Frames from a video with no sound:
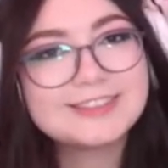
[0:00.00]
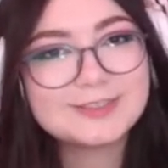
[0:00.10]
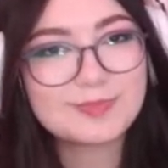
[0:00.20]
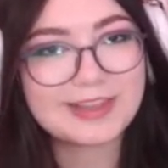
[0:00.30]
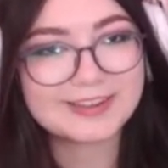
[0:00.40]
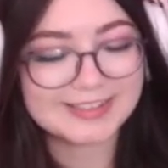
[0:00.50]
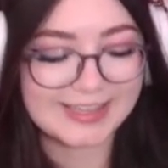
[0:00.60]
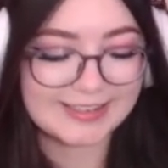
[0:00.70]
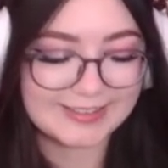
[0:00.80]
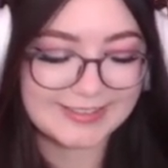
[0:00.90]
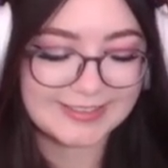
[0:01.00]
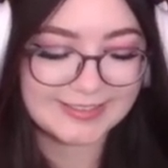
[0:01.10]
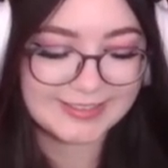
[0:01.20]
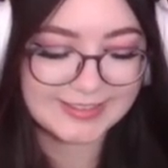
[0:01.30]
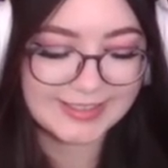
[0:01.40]
She's plugged in.
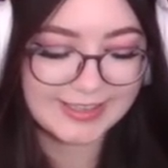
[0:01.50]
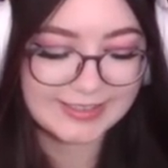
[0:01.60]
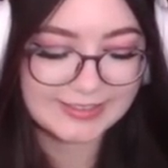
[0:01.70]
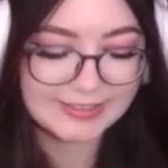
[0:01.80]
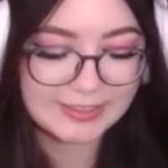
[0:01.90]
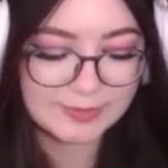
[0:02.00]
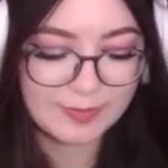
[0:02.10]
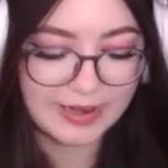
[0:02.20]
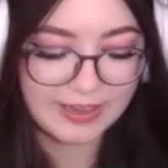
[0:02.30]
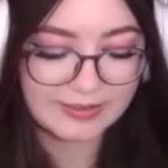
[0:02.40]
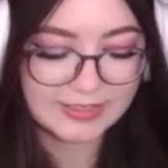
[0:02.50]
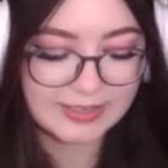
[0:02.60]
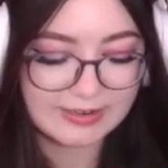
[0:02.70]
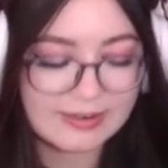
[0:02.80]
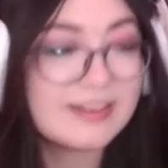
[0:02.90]
She's
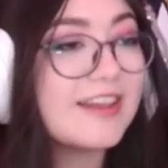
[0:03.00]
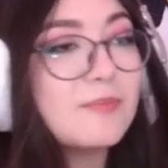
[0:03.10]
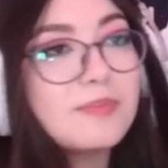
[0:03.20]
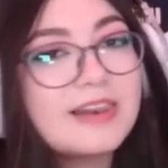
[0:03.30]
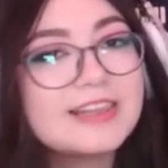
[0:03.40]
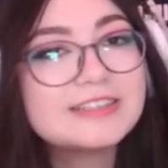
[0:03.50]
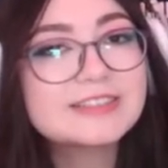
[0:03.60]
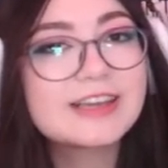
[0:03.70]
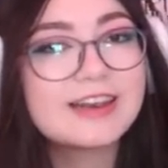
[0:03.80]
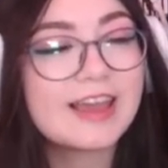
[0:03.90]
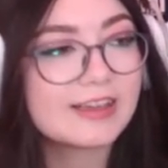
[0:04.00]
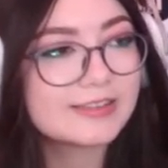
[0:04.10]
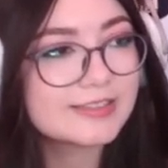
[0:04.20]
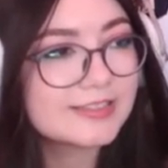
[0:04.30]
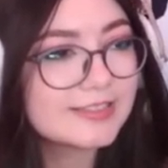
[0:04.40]
plugged in. Now please
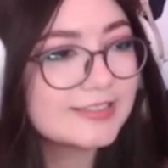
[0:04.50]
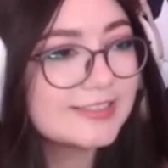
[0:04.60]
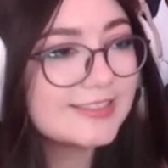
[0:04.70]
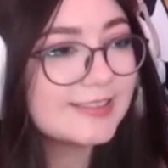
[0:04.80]
connect.